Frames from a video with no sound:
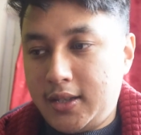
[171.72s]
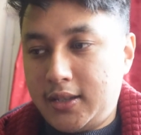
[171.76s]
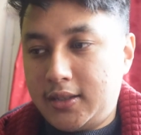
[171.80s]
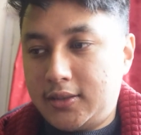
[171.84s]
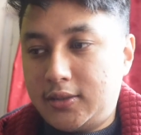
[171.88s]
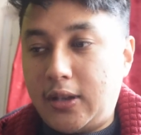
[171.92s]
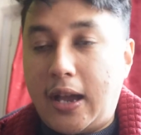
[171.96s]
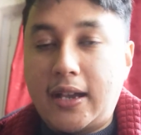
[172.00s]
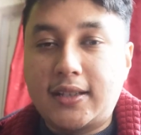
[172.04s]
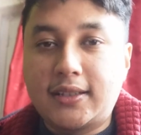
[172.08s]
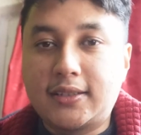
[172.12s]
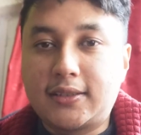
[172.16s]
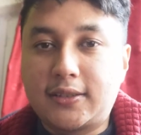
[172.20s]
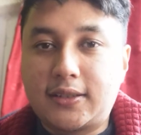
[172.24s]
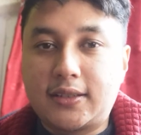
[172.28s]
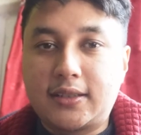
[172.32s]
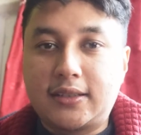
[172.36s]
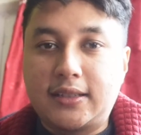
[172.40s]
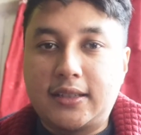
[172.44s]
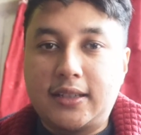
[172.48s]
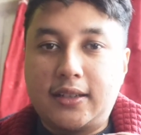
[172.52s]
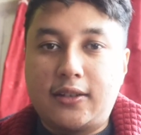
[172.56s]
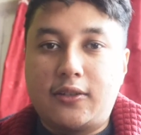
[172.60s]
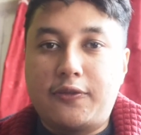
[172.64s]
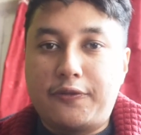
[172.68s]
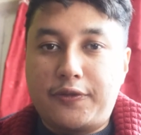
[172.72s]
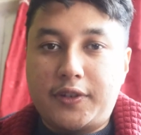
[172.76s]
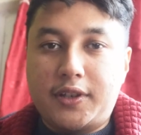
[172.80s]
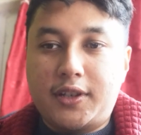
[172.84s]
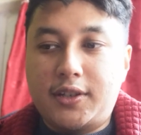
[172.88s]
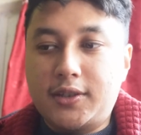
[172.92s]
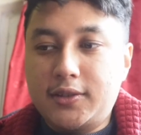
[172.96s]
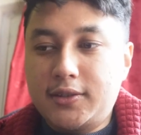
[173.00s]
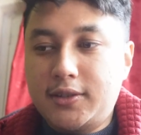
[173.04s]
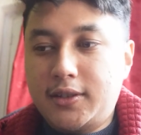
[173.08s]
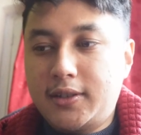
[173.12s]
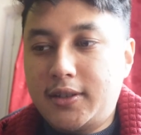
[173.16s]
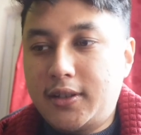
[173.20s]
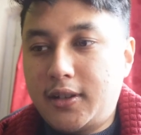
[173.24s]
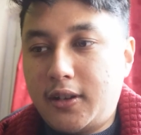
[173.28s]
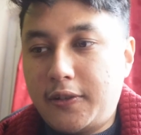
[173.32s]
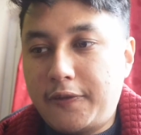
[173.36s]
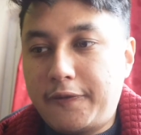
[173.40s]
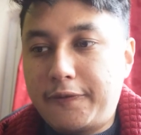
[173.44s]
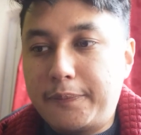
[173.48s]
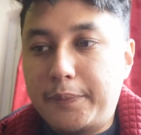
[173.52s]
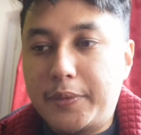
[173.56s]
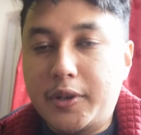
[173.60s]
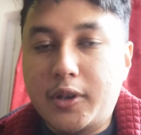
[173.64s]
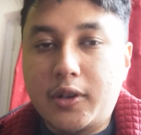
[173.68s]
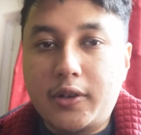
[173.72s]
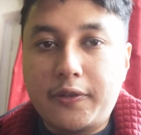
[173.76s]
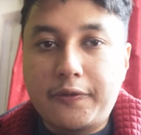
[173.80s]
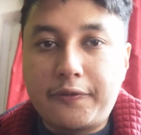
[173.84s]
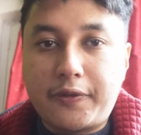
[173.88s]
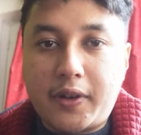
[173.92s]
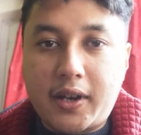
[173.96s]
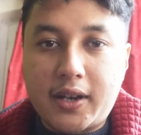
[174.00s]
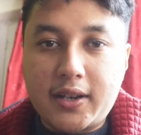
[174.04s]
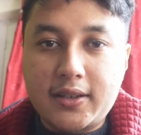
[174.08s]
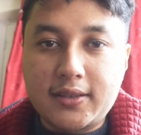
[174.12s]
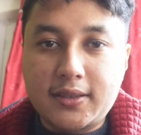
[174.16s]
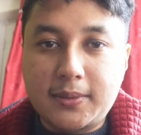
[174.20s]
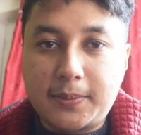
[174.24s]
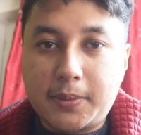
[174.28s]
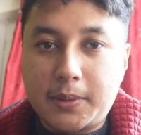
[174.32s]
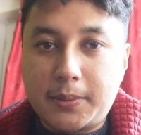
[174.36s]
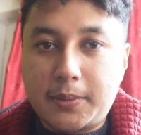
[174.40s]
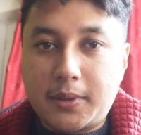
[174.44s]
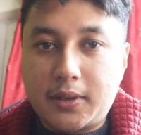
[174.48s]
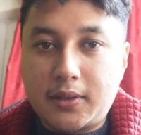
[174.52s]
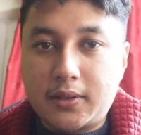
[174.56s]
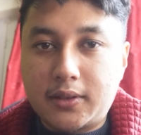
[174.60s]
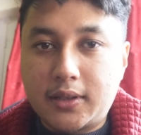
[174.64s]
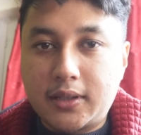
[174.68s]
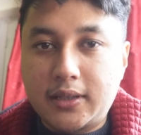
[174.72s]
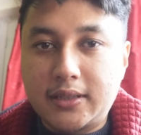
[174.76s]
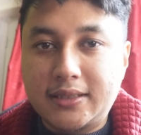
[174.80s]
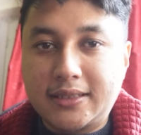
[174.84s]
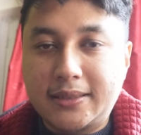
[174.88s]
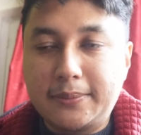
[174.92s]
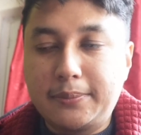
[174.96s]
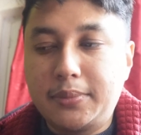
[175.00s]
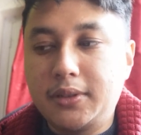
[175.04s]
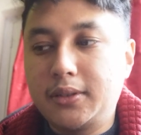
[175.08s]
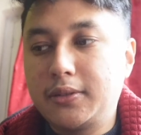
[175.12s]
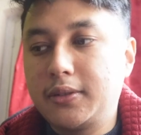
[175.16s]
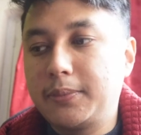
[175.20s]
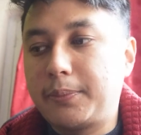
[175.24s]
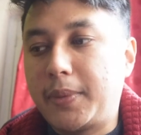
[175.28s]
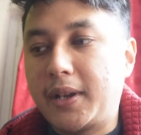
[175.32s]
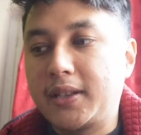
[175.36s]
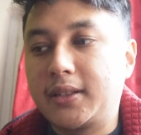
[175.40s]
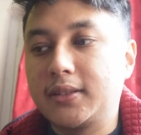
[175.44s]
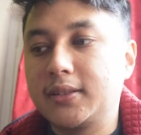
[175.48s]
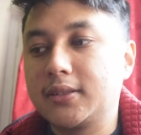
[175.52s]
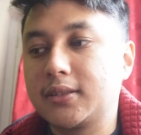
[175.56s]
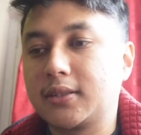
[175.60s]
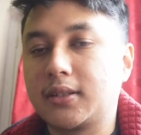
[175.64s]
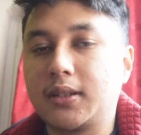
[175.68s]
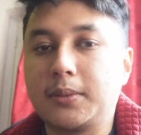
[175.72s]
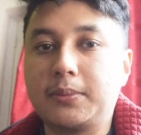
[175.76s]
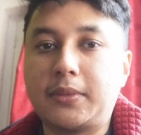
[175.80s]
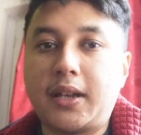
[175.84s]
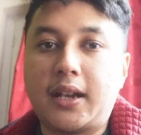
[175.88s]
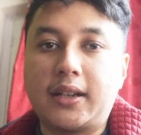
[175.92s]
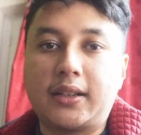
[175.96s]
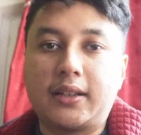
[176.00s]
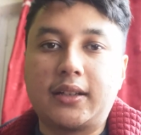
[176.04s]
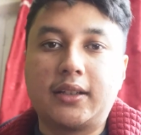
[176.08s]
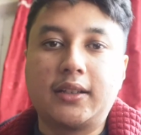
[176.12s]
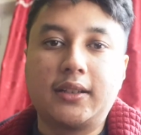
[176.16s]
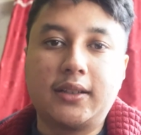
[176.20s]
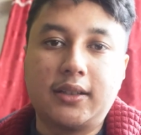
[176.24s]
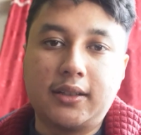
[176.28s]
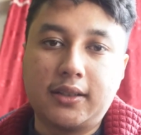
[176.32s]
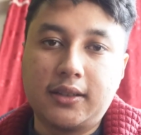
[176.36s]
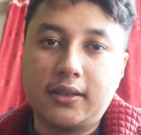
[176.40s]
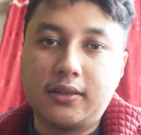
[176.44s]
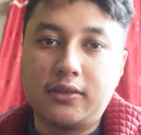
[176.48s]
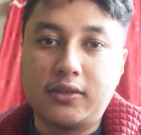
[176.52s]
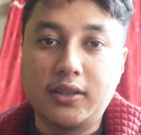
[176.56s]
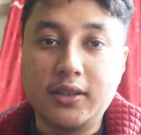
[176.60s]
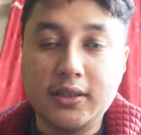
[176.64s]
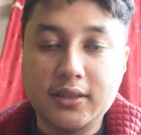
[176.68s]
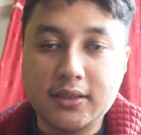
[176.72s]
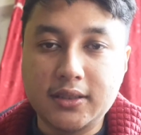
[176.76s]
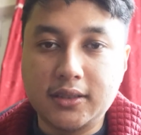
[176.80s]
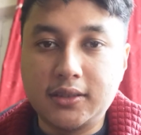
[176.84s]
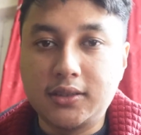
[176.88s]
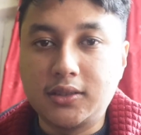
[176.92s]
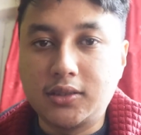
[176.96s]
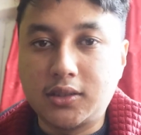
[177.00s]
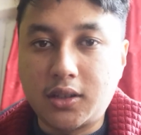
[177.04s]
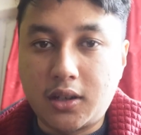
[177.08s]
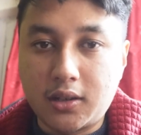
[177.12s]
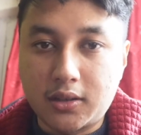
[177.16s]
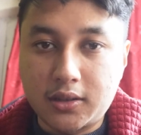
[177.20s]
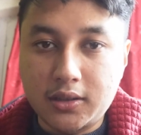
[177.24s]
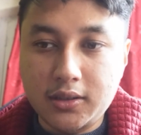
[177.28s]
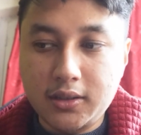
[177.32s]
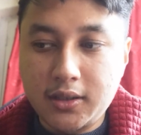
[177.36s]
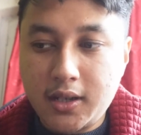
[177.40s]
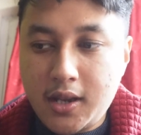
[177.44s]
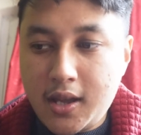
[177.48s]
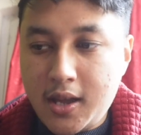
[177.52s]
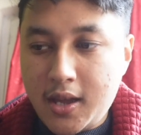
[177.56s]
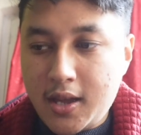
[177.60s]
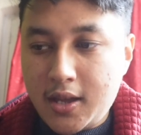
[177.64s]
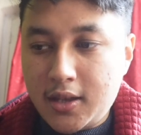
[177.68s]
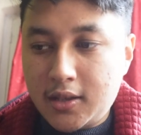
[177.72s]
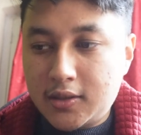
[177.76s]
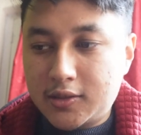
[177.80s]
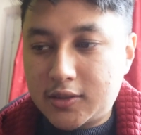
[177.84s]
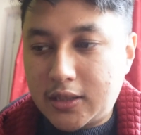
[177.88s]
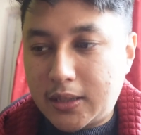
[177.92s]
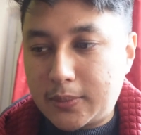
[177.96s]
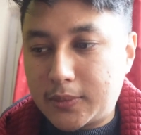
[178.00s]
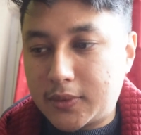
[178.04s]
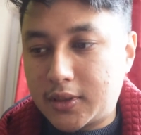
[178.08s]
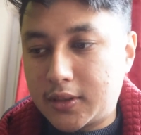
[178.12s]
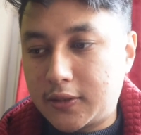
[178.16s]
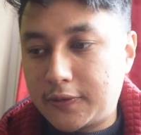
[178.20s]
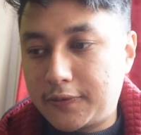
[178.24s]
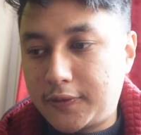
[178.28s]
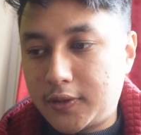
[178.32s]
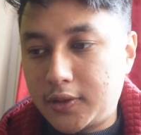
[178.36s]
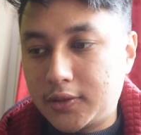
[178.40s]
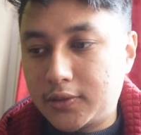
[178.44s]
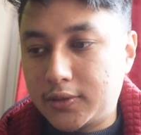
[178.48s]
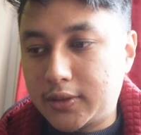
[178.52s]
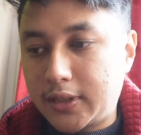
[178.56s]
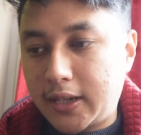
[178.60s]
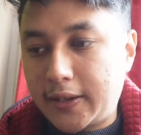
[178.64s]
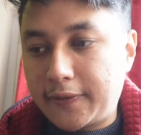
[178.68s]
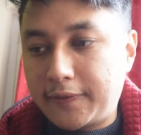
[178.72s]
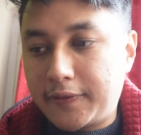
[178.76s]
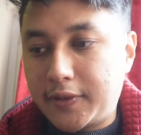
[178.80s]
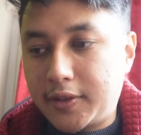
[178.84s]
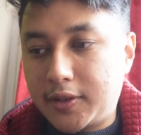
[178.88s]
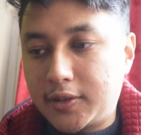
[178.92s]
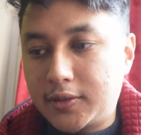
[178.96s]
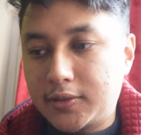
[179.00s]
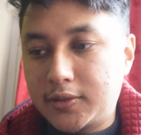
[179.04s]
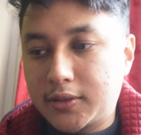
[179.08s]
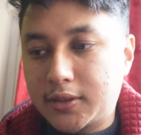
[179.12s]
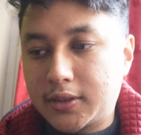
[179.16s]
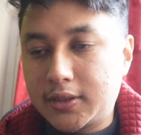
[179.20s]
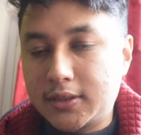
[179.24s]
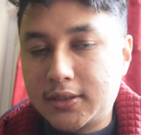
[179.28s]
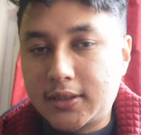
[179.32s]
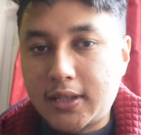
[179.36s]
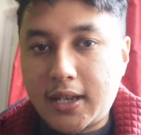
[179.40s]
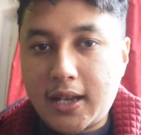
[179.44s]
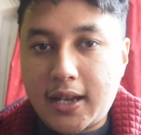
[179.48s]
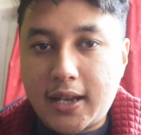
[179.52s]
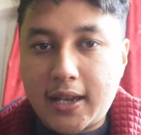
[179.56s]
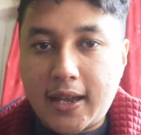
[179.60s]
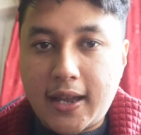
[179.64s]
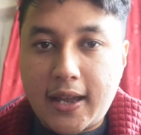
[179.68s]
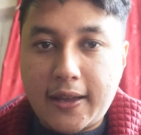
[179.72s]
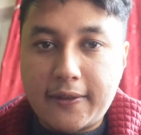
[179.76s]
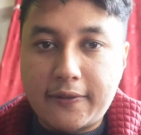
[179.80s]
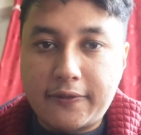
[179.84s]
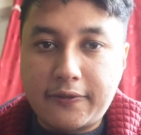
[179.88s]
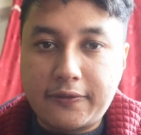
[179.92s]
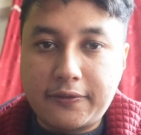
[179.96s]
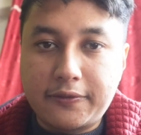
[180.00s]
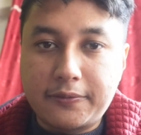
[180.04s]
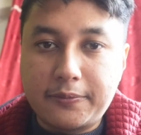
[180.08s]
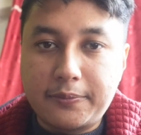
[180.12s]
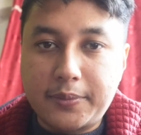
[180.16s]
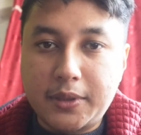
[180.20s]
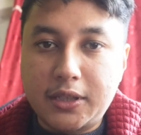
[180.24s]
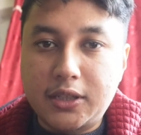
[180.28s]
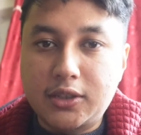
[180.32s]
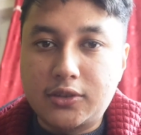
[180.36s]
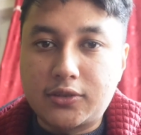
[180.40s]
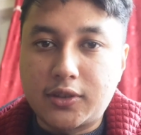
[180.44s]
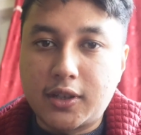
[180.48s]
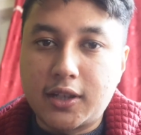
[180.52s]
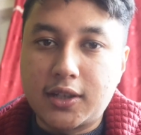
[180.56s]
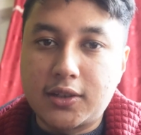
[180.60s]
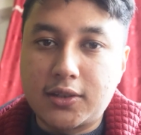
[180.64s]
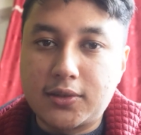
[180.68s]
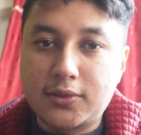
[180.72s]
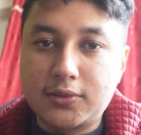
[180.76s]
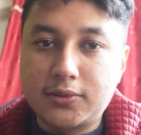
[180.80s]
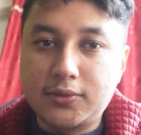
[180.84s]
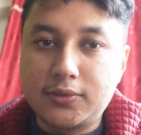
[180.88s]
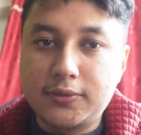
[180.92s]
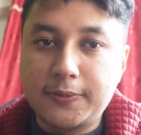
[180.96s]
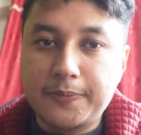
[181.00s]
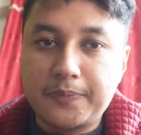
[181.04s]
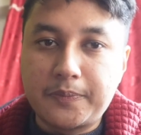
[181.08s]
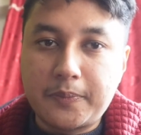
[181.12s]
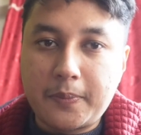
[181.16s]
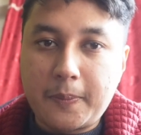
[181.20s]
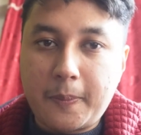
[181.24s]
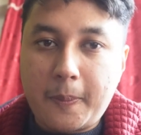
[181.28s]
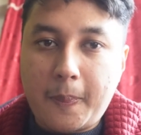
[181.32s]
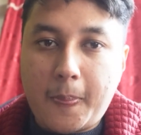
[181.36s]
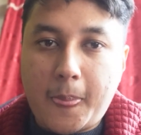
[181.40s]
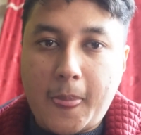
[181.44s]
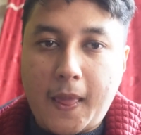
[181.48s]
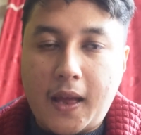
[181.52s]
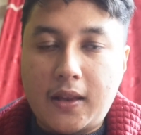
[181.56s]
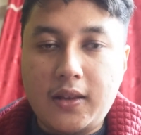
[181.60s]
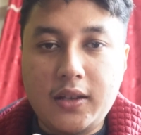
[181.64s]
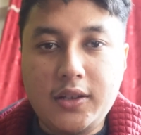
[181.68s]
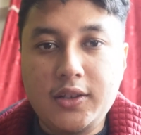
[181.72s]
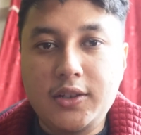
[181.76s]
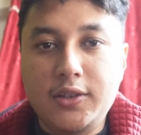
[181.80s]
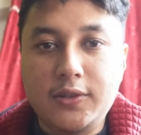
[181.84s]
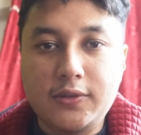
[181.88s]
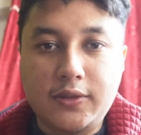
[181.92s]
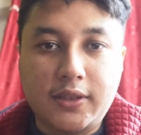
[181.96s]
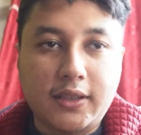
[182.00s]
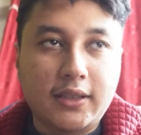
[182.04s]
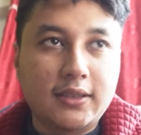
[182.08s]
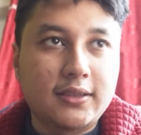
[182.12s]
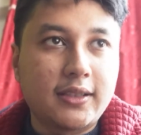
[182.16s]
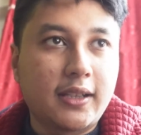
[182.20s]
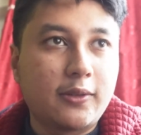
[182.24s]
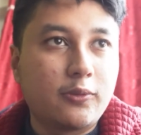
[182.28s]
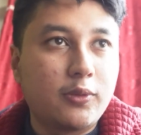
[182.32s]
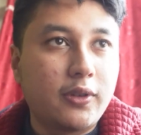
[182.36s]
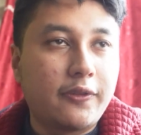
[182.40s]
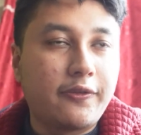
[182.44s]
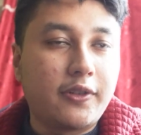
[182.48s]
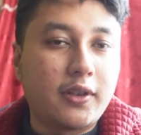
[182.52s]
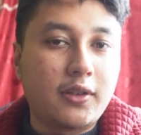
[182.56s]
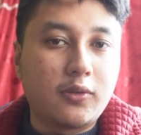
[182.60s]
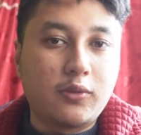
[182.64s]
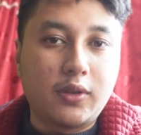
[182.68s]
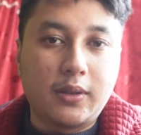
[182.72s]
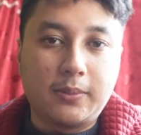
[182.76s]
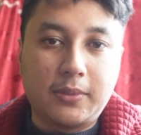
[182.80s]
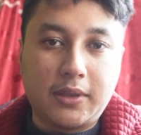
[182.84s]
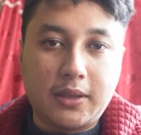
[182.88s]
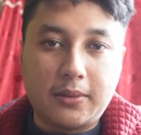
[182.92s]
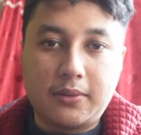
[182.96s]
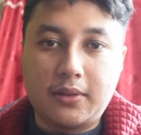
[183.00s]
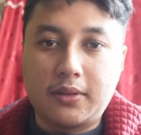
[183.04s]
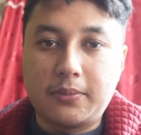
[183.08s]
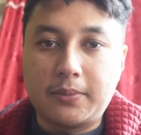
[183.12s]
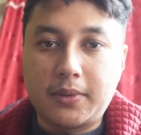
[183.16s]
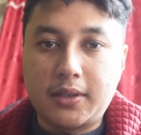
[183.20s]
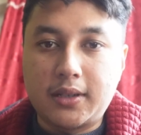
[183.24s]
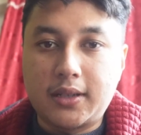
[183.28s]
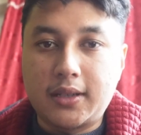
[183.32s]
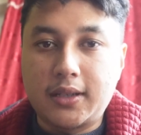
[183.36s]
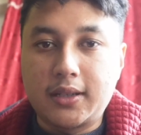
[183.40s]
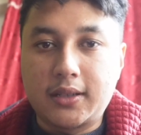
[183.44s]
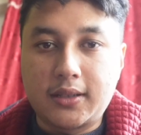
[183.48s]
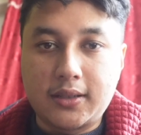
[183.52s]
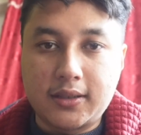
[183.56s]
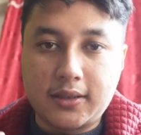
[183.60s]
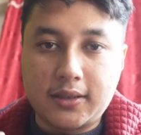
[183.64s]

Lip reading: So I just see a video of Beyond Fireship about simple Python script that runs in Docker. So I'm gonna follow that video because I have been trying to learn new things like for web development like